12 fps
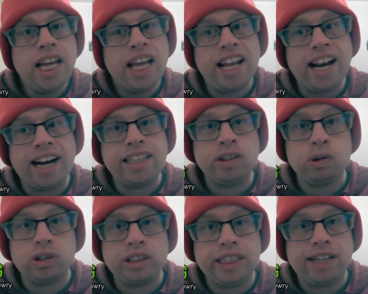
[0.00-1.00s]
and out of the
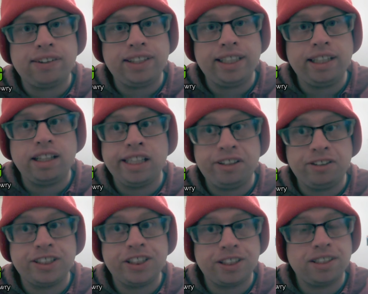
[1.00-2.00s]
ordinary
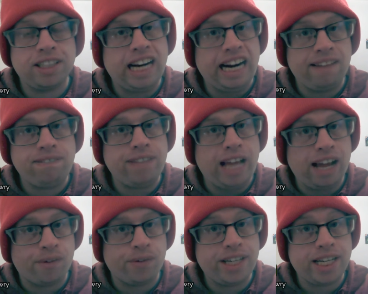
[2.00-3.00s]
literature that I have
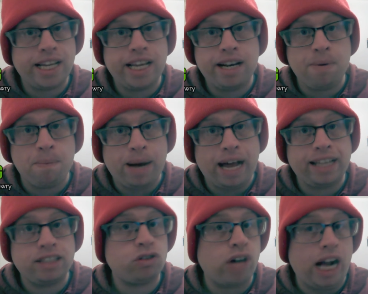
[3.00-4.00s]
found in
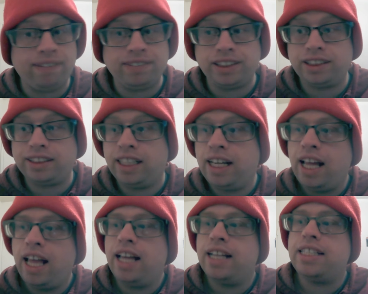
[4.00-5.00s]
my travels.
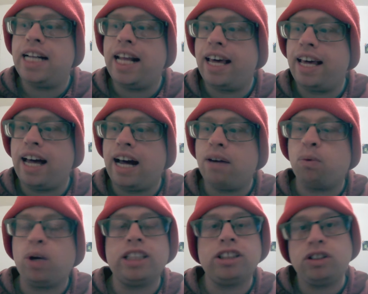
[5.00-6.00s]
Today, I
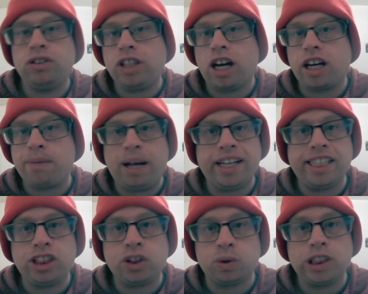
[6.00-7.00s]
want to talk about
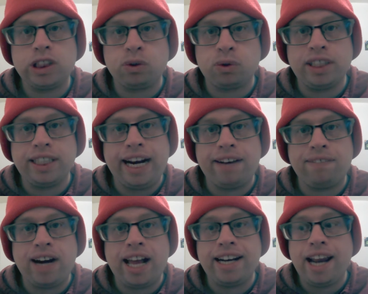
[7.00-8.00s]
a short story that I
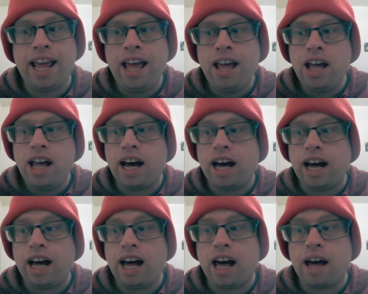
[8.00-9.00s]
read
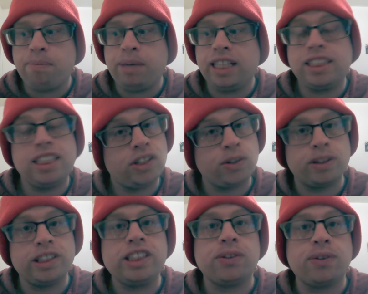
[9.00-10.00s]
because it is
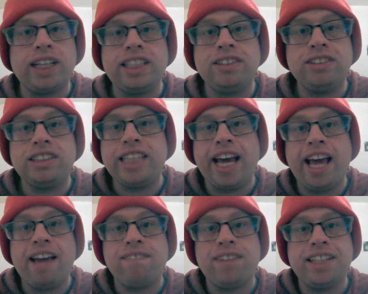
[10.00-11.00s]
Short Story
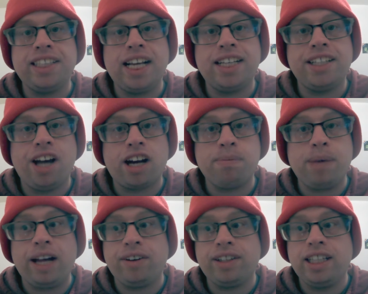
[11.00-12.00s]
Tuesday, a fun day to talk
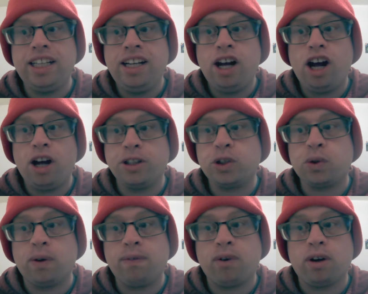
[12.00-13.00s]
about all the
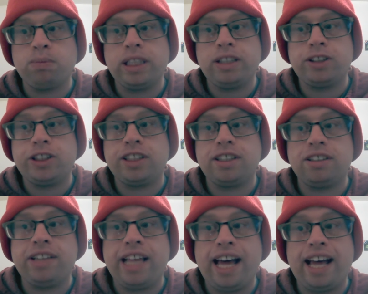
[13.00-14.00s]
short form
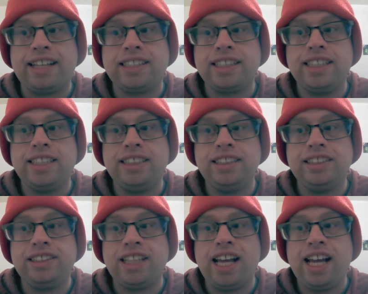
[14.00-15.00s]
literature that is